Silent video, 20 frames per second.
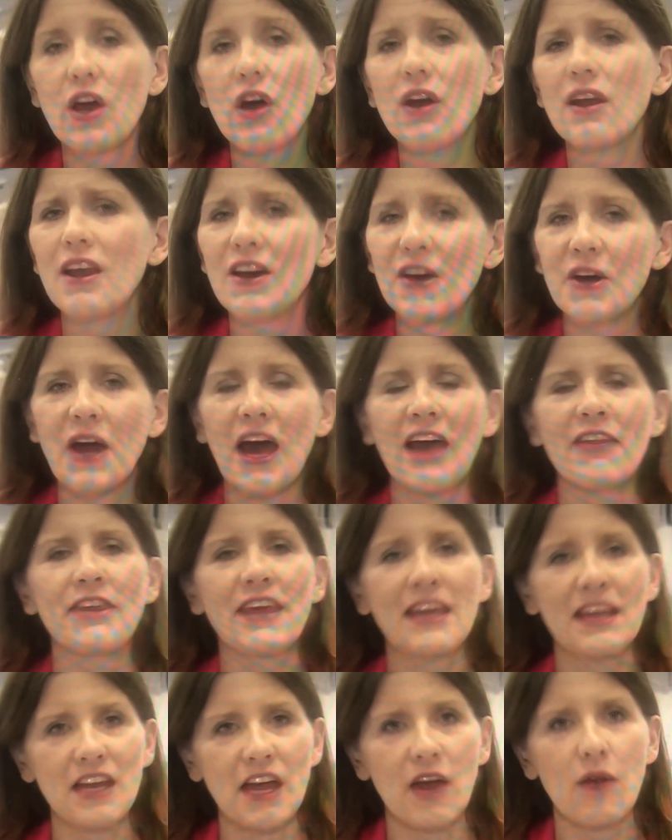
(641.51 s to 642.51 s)
Look, I
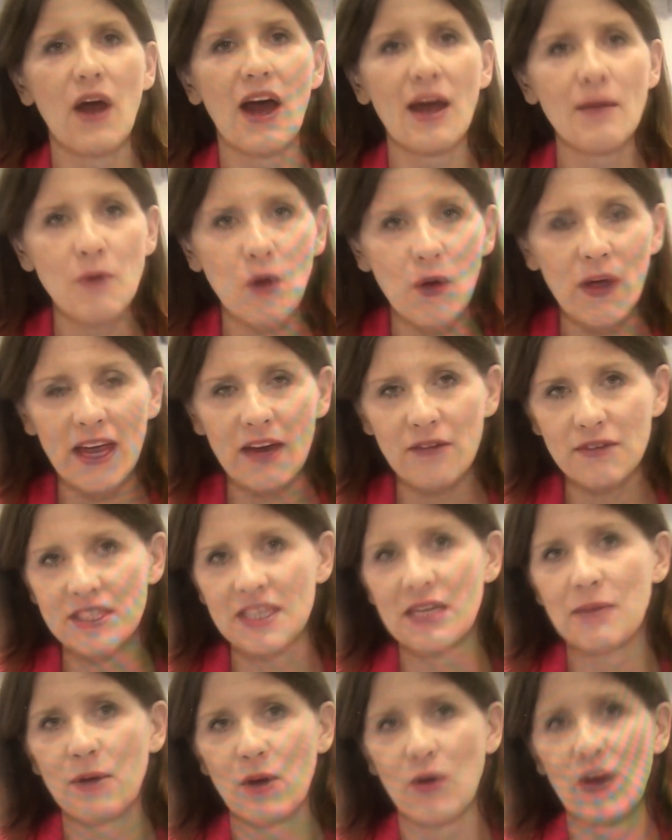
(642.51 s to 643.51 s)
think, you know, I'm not here as
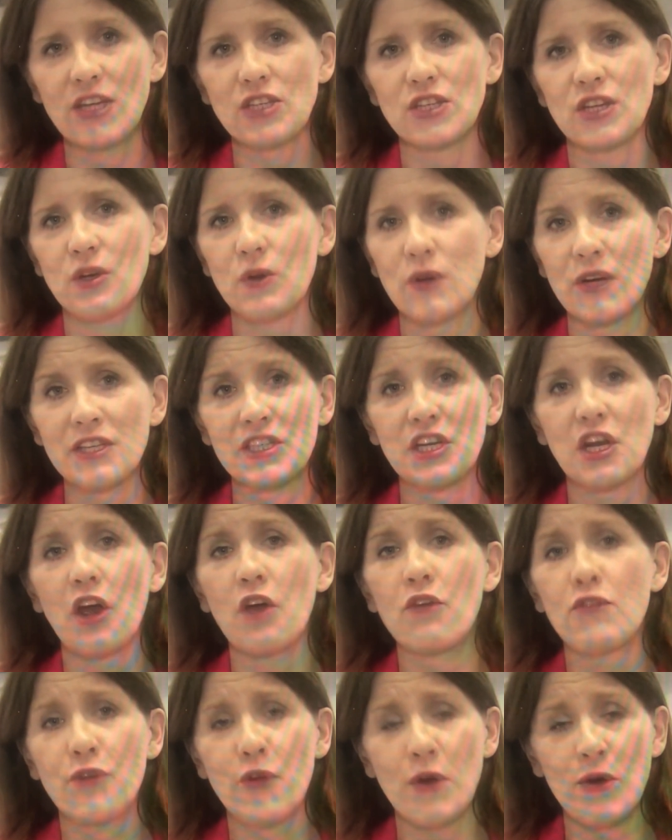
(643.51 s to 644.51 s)
an immigration lawyer to
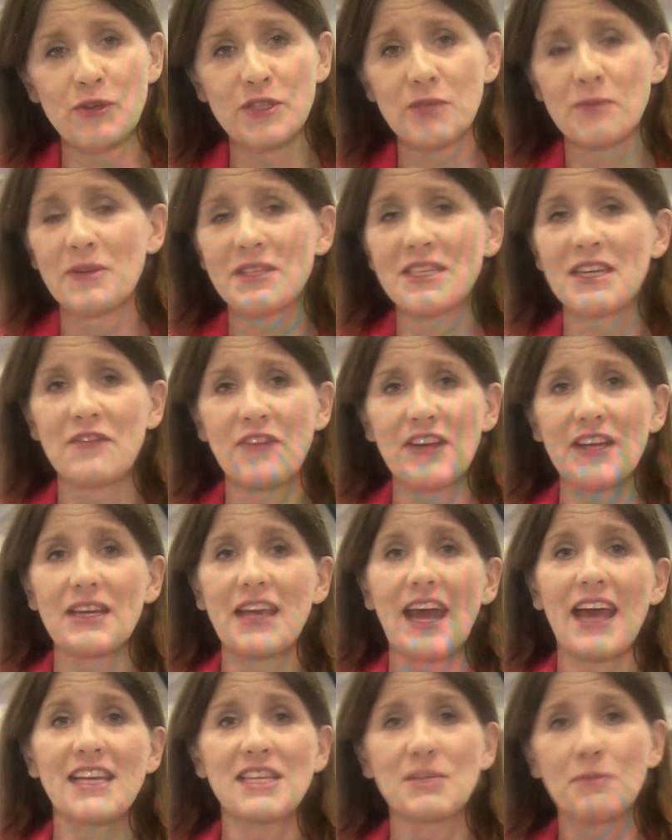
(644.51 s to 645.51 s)
go through specific
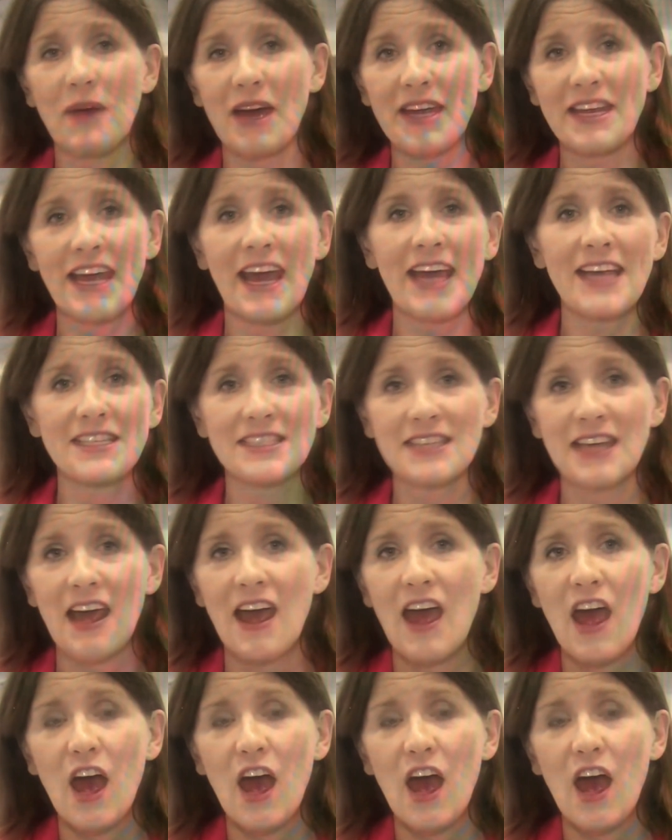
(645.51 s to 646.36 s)
case-by-case